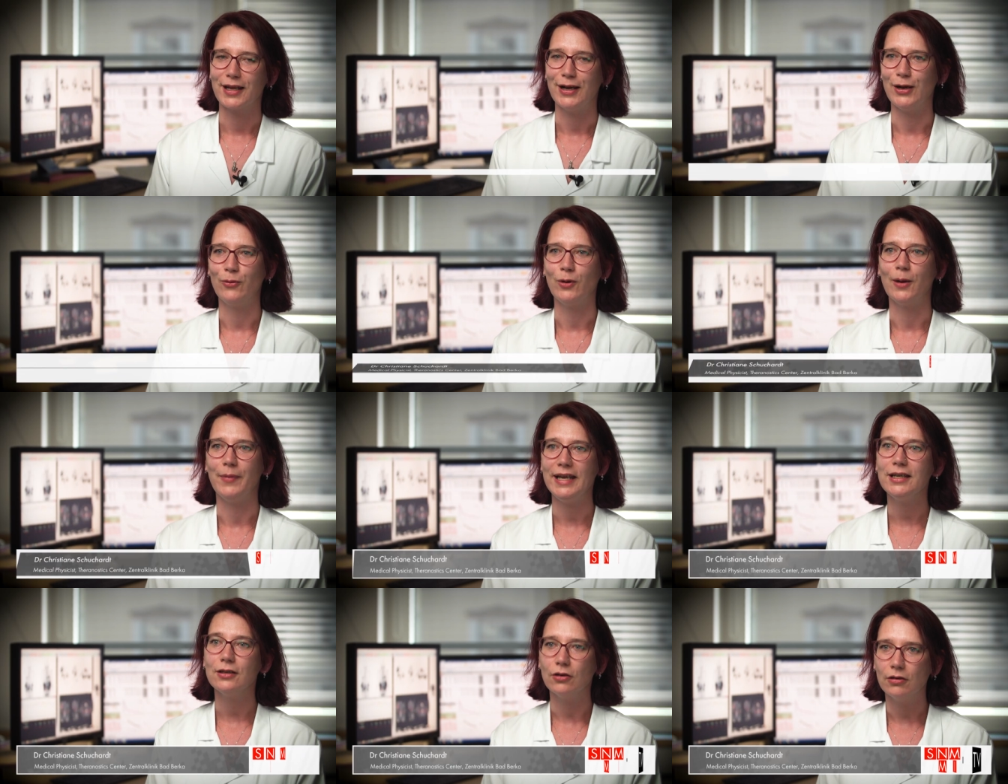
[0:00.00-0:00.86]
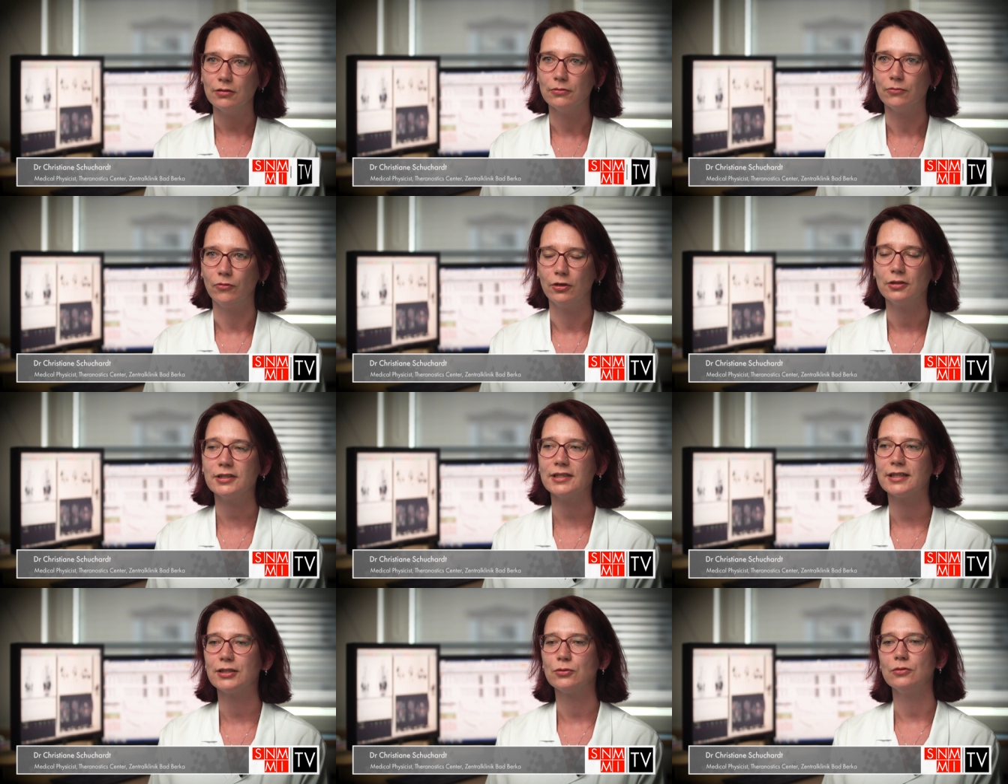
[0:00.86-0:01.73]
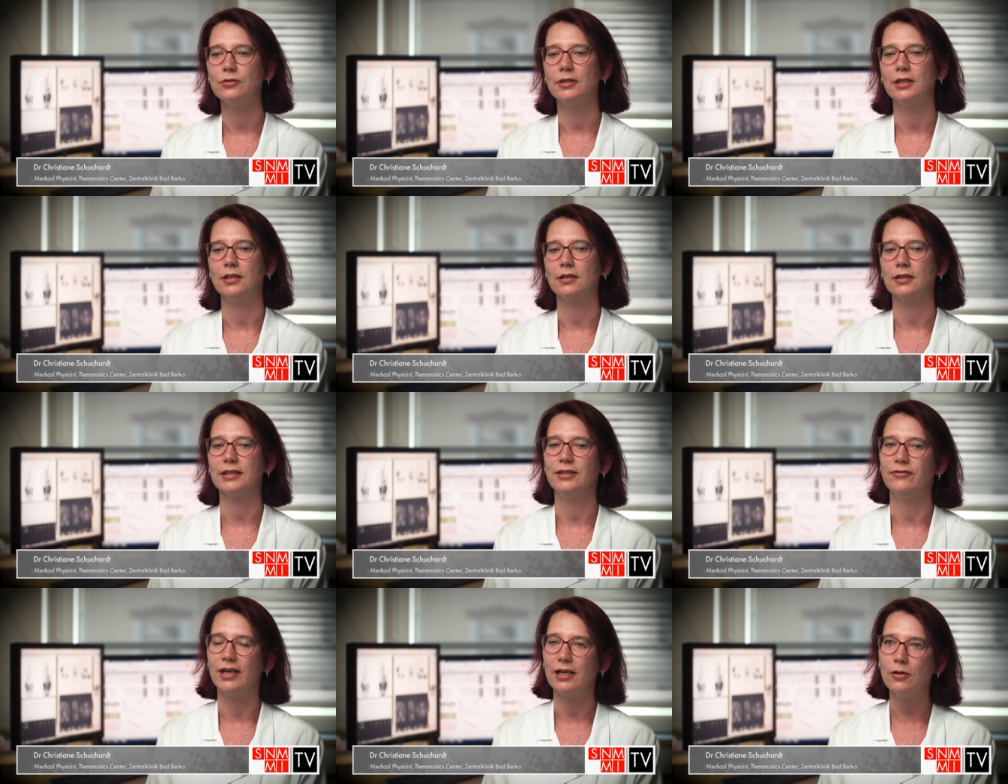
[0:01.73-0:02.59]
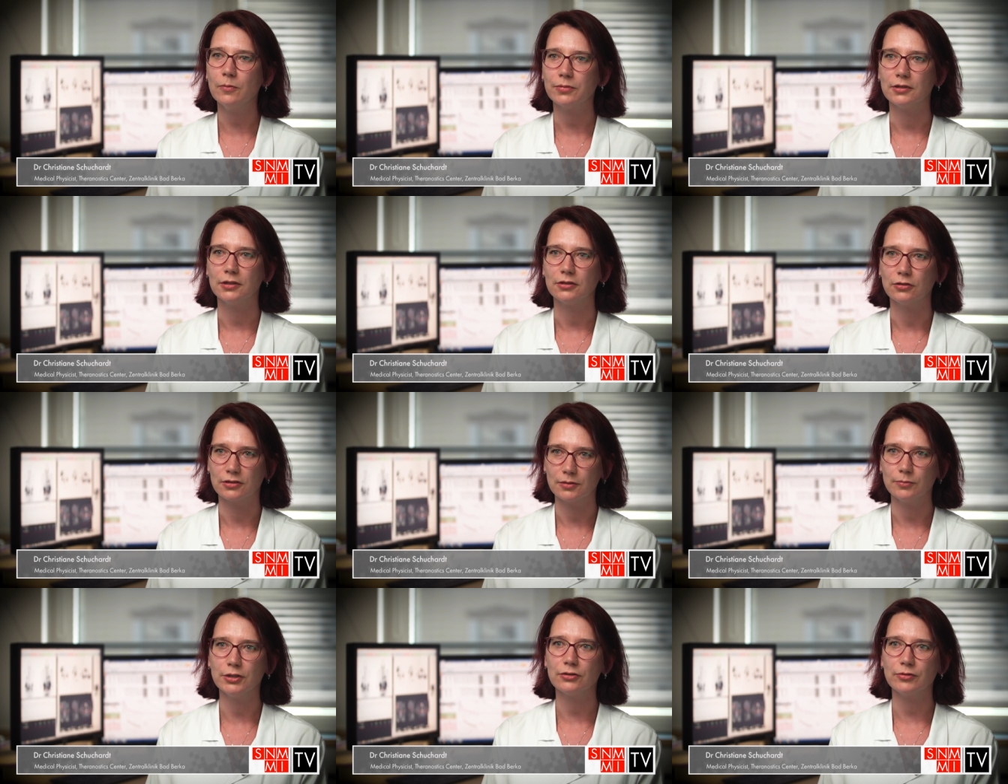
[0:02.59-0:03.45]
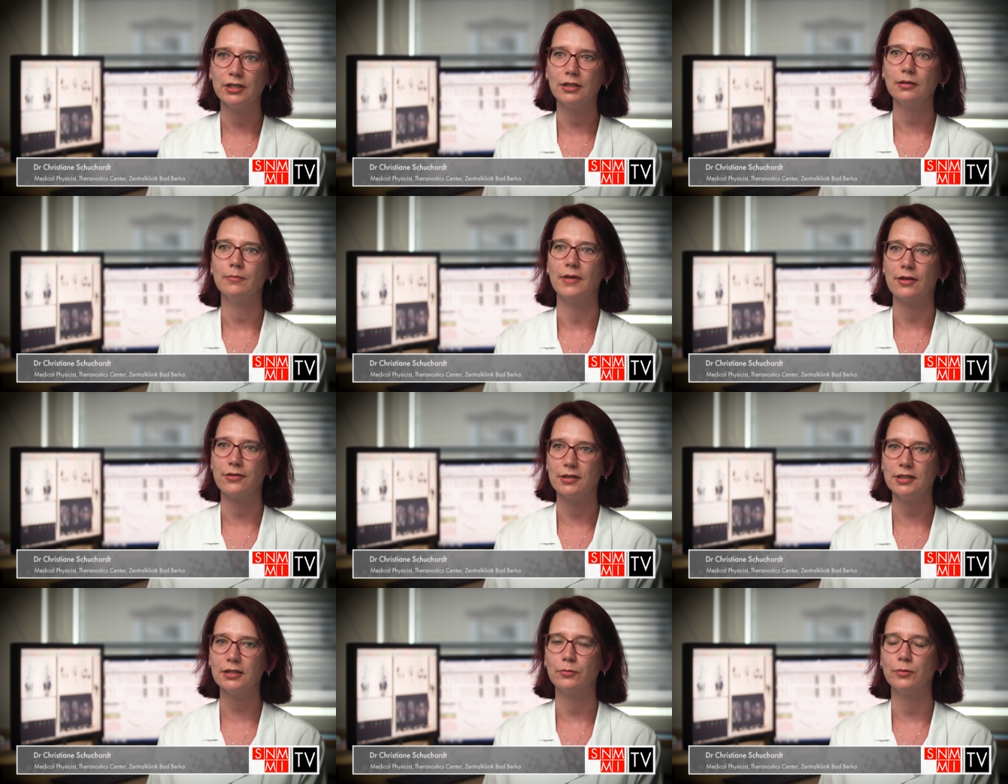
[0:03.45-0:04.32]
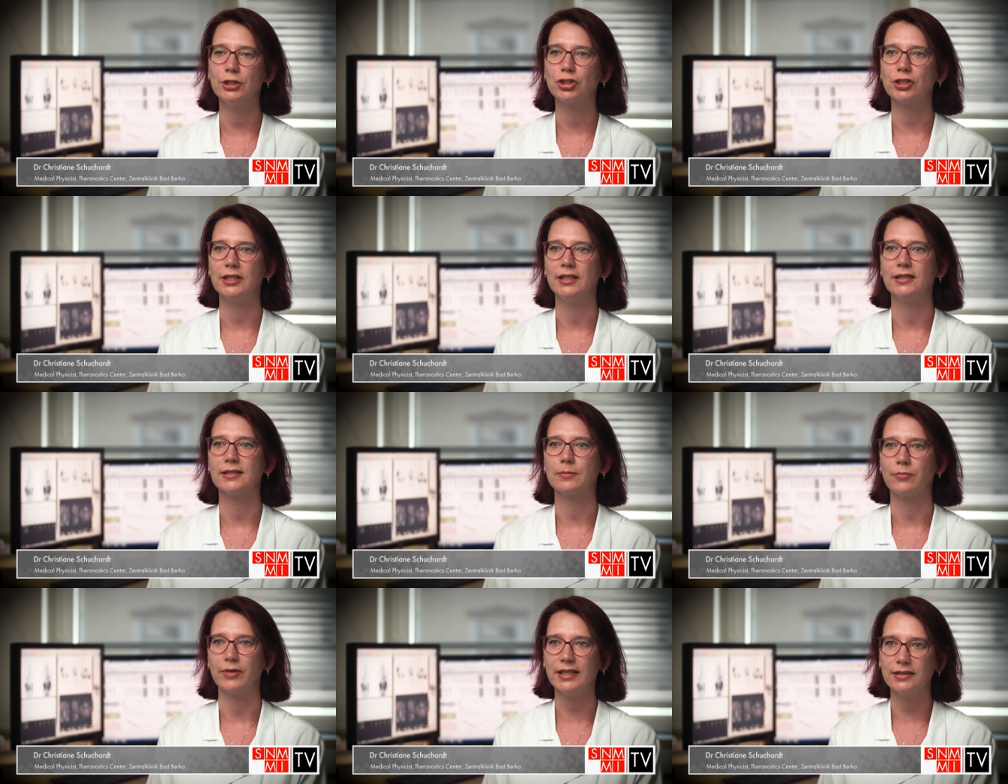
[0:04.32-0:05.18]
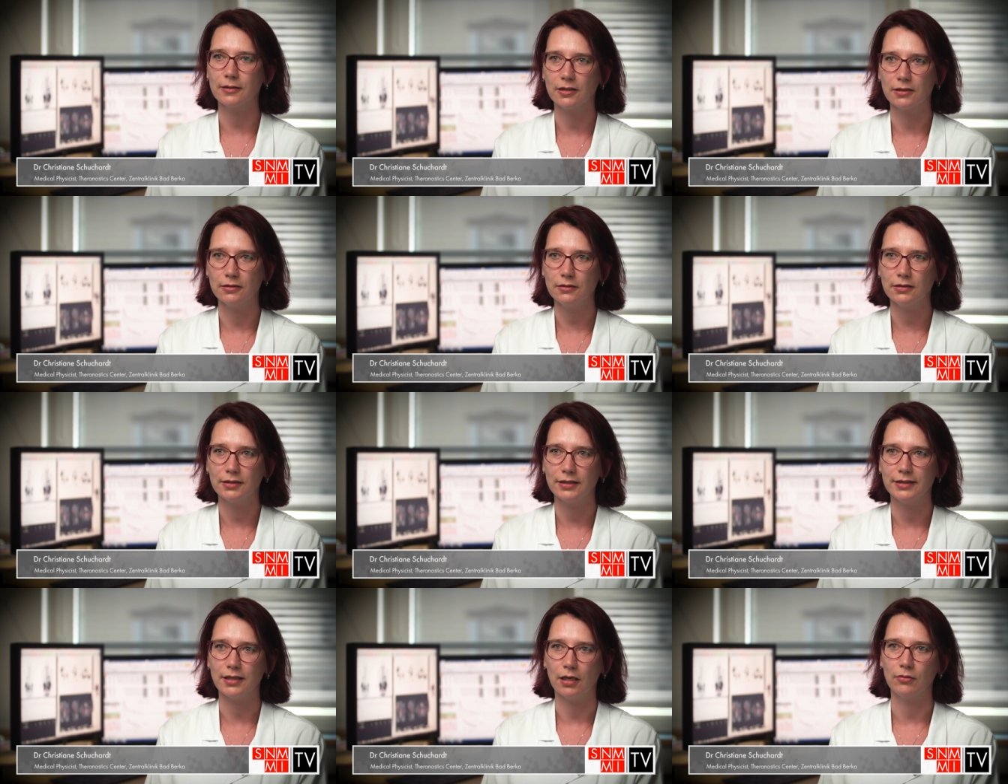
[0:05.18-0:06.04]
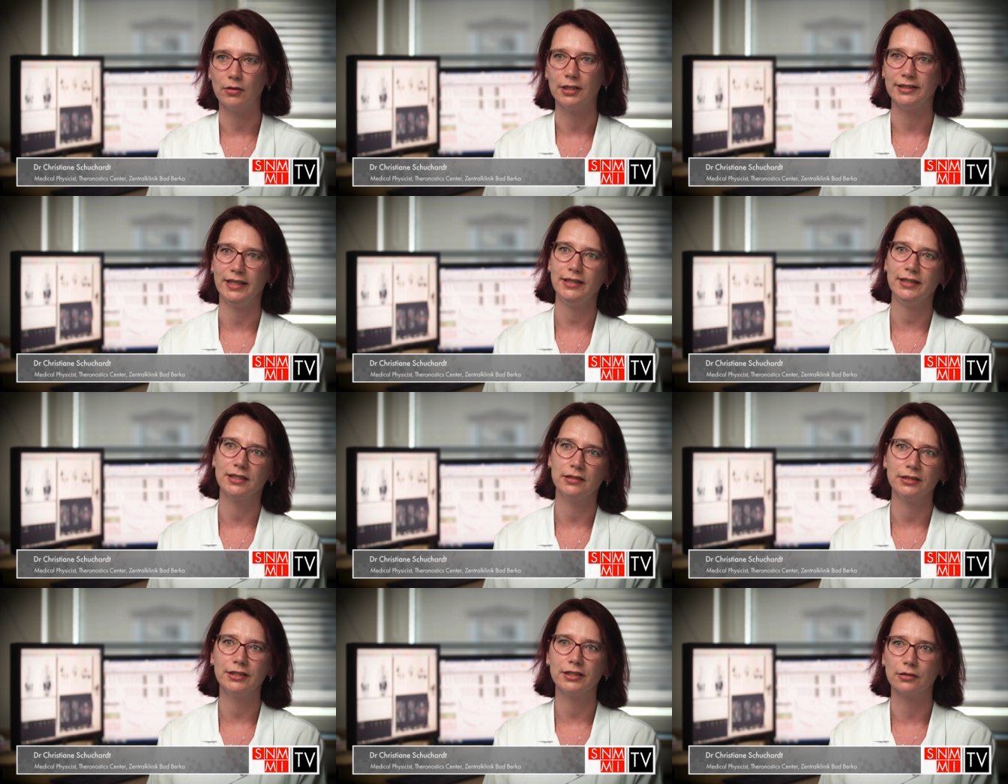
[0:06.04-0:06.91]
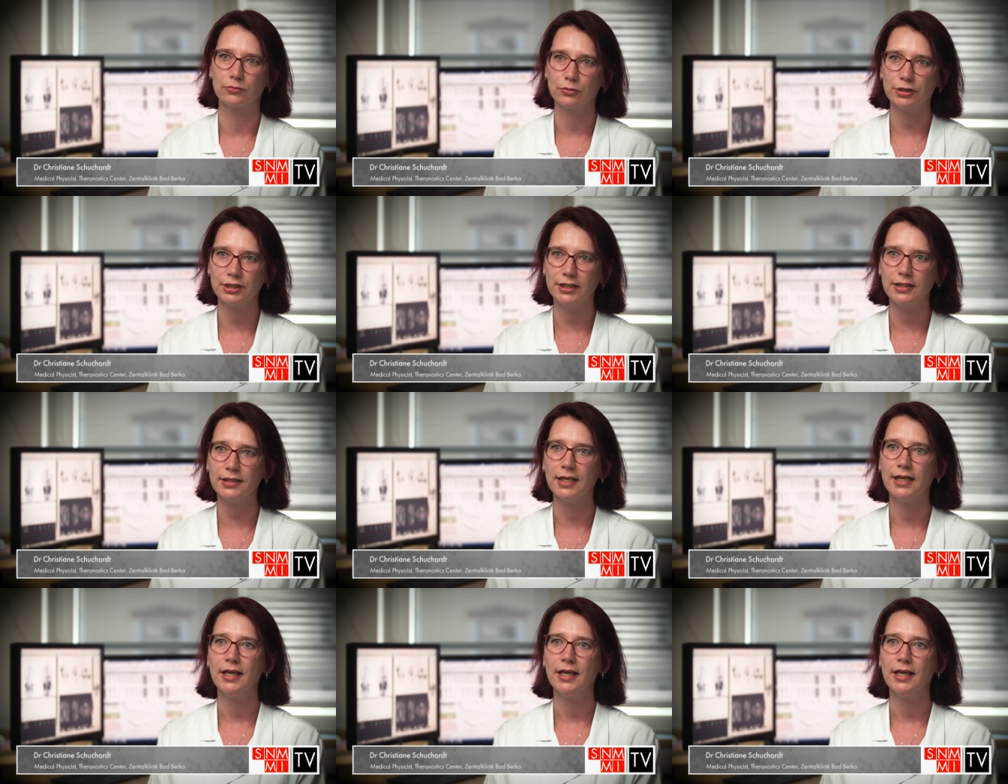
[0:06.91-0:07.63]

Our main goal was to develop a dosimetry method which is practical in our daily clinical routine